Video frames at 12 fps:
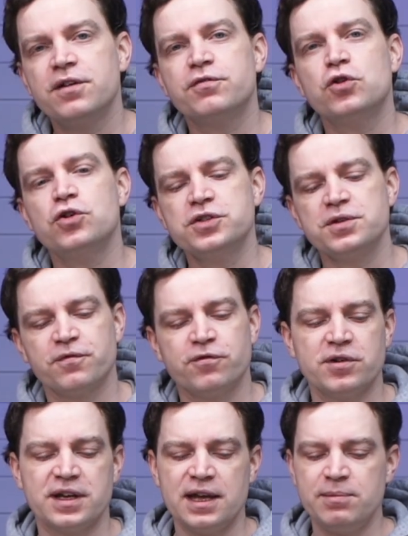of course
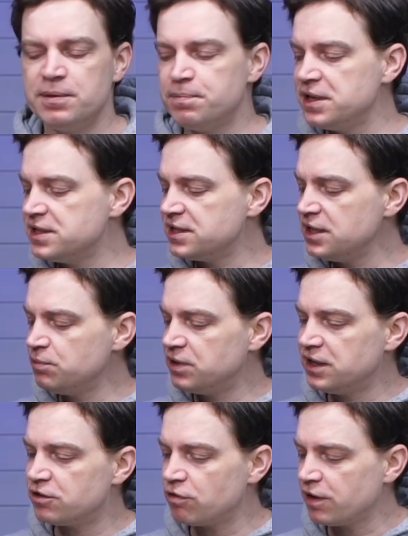for a gaming PC we
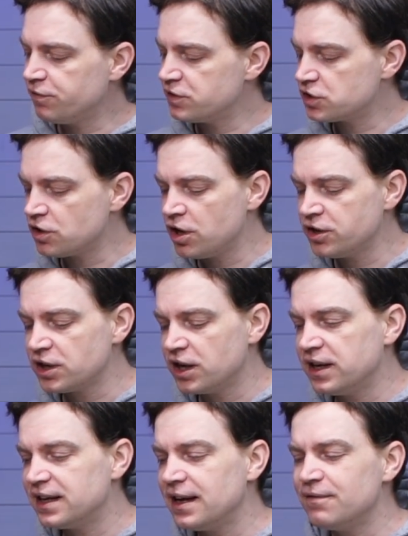need a graphics card
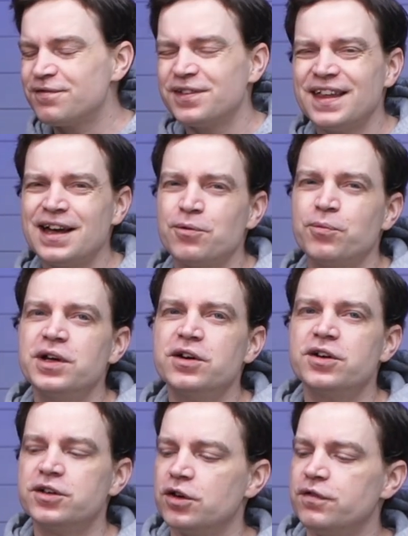and again for that we're
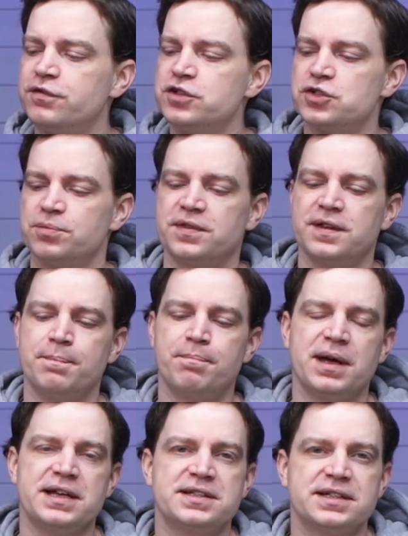going to go for something
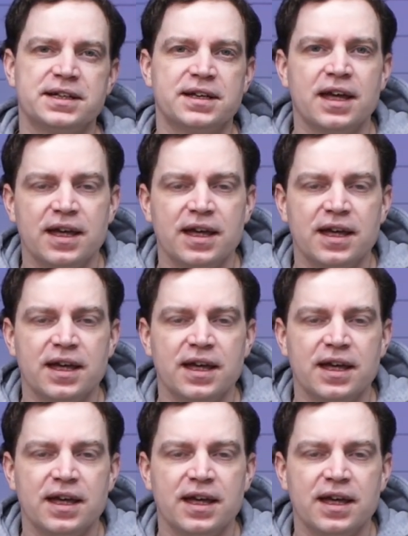basic.